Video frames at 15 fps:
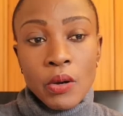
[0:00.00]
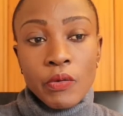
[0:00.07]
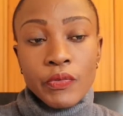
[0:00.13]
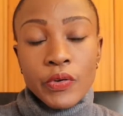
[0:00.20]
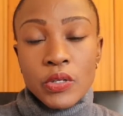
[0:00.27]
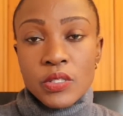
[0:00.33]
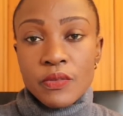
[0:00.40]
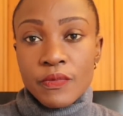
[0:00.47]

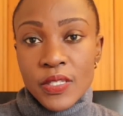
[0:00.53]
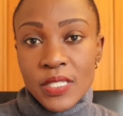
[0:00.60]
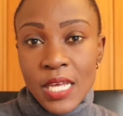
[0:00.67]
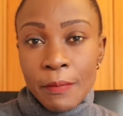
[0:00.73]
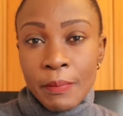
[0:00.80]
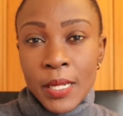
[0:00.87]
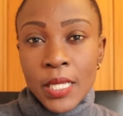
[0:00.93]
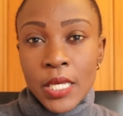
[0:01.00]
of course
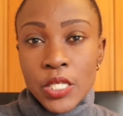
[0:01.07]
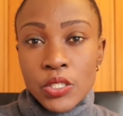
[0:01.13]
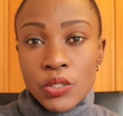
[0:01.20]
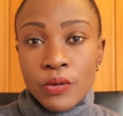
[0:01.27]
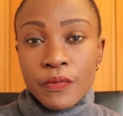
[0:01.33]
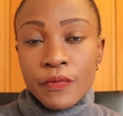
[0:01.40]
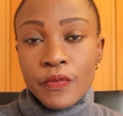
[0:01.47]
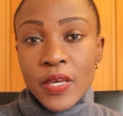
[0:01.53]
visa
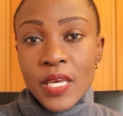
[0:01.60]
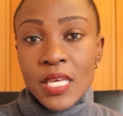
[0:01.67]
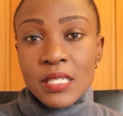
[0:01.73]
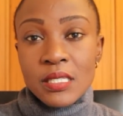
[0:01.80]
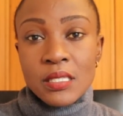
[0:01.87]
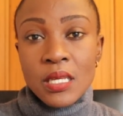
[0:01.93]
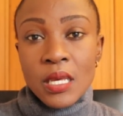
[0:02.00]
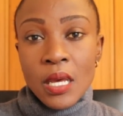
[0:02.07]
application
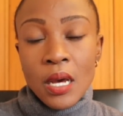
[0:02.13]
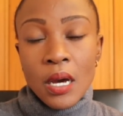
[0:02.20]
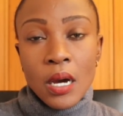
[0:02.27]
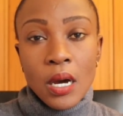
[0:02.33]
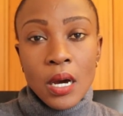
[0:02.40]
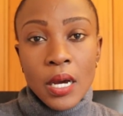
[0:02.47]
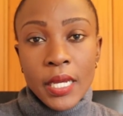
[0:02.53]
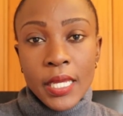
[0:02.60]
fees
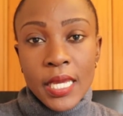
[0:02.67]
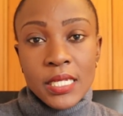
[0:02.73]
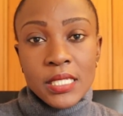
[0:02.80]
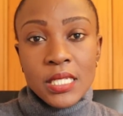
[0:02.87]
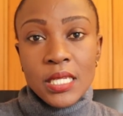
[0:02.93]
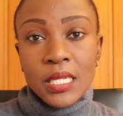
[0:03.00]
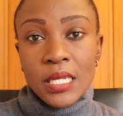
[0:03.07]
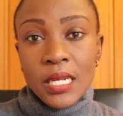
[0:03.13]
uh,
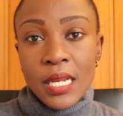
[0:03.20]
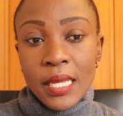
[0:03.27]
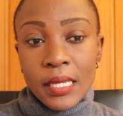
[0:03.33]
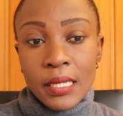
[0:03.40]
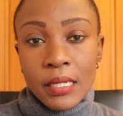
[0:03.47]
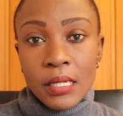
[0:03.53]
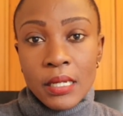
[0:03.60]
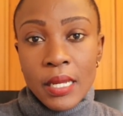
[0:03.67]
getting
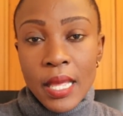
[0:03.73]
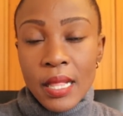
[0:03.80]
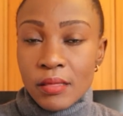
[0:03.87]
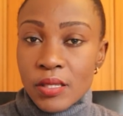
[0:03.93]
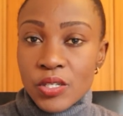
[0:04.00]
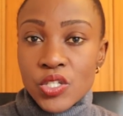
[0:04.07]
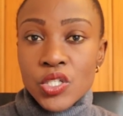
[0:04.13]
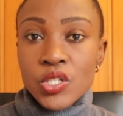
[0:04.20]
like uh,
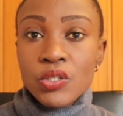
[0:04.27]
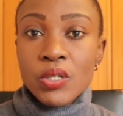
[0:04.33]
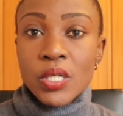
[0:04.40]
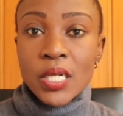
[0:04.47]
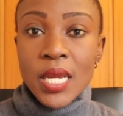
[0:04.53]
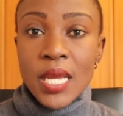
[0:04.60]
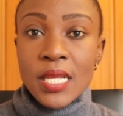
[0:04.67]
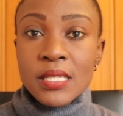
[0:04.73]
health
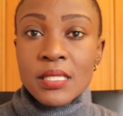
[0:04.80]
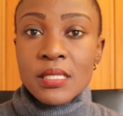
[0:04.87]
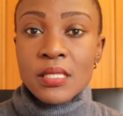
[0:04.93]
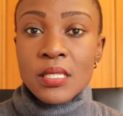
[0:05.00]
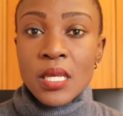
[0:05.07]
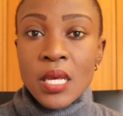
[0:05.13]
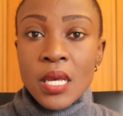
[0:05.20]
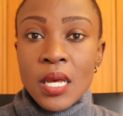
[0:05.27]

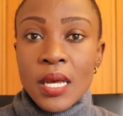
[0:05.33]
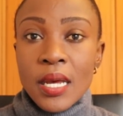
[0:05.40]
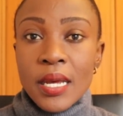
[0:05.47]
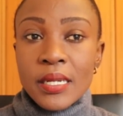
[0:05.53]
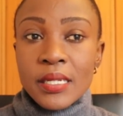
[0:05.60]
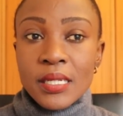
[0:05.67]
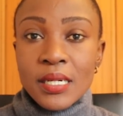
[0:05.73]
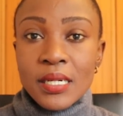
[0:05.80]
insurance
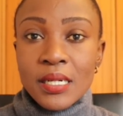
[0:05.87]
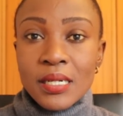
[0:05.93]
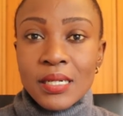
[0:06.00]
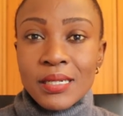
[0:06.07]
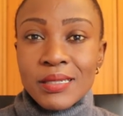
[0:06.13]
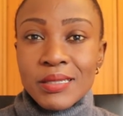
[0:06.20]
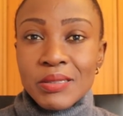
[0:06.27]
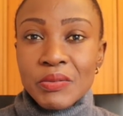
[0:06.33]
and
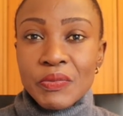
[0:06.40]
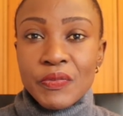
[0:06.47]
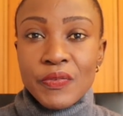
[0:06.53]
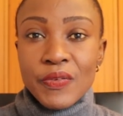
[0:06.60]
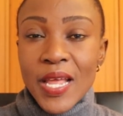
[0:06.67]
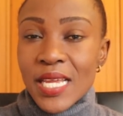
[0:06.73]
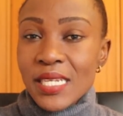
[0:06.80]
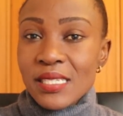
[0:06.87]
uh,
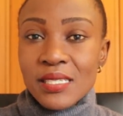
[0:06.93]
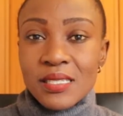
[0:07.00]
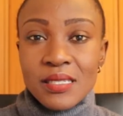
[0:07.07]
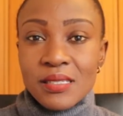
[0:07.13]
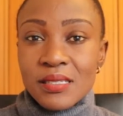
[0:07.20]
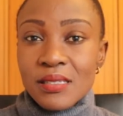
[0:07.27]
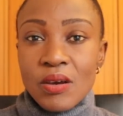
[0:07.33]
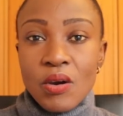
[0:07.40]
flights
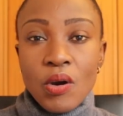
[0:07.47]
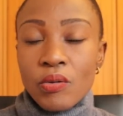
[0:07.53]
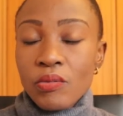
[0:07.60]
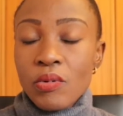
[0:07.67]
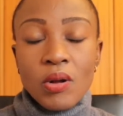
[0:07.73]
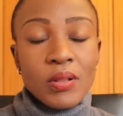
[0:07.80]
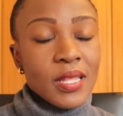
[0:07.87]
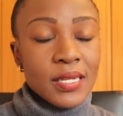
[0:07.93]

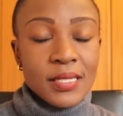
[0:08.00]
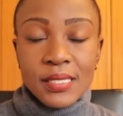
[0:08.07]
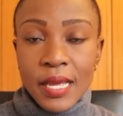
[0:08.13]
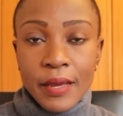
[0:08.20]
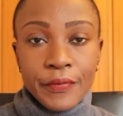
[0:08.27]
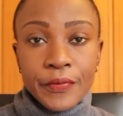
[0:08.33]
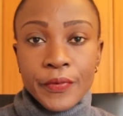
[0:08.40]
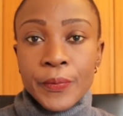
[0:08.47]
all, all that
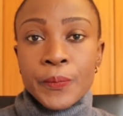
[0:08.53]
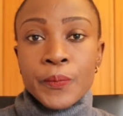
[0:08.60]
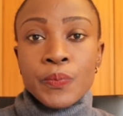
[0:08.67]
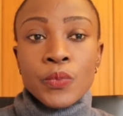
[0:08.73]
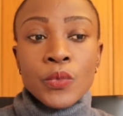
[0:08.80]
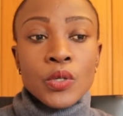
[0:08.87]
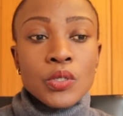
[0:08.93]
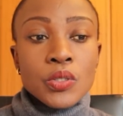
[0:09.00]
stuff
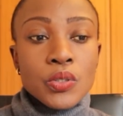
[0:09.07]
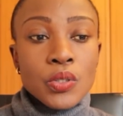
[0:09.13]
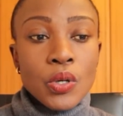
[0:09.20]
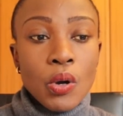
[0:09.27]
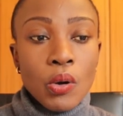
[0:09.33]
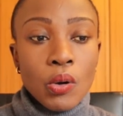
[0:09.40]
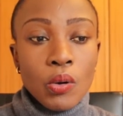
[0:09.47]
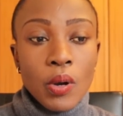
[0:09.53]

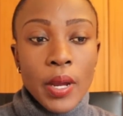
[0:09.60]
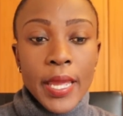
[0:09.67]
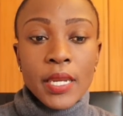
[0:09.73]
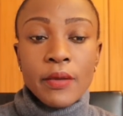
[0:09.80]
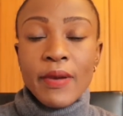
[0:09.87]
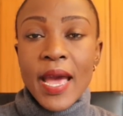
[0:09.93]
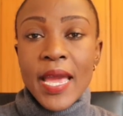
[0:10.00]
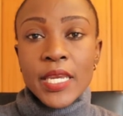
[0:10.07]
so
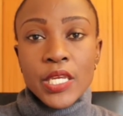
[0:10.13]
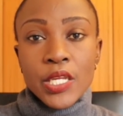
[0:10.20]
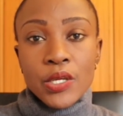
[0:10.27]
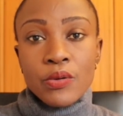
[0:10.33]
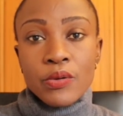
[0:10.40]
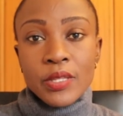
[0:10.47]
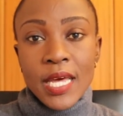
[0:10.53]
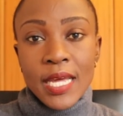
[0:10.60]
anyway, I
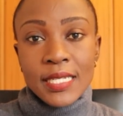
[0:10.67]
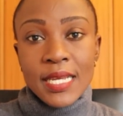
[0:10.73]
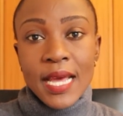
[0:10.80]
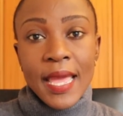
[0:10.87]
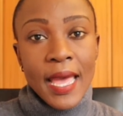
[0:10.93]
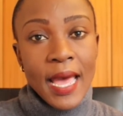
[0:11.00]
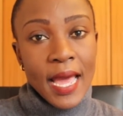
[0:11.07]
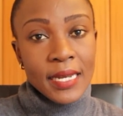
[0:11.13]
knew that
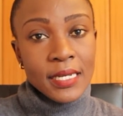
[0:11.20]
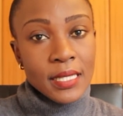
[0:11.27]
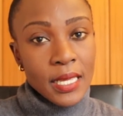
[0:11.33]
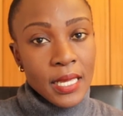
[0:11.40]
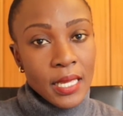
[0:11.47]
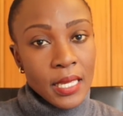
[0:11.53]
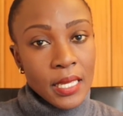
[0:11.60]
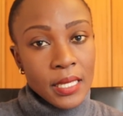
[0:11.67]
I had
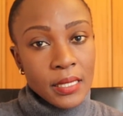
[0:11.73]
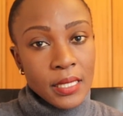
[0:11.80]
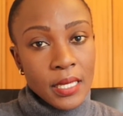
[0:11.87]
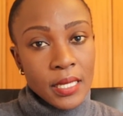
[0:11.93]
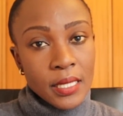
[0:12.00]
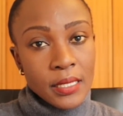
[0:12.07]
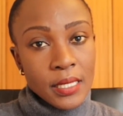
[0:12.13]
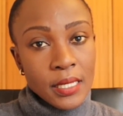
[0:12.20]
the
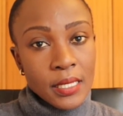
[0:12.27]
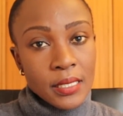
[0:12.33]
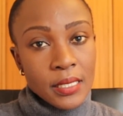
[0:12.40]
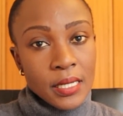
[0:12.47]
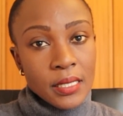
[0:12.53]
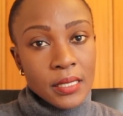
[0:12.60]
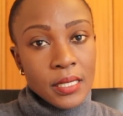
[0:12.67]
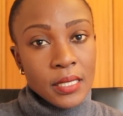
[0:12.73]
the the
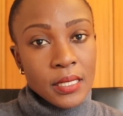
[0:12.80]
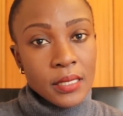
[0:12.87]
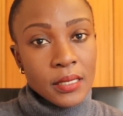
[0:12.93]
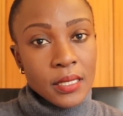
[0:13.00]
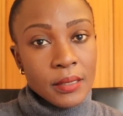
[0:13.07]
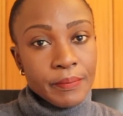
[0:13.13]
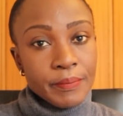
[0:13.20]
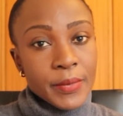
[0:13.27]
the the,
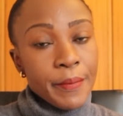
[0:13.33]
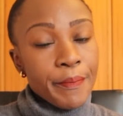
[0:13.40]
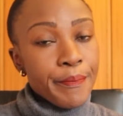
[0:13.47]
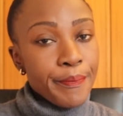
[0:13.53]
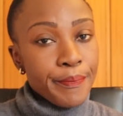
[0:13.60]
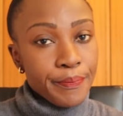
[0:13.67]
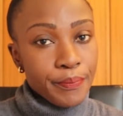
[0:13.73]
the, the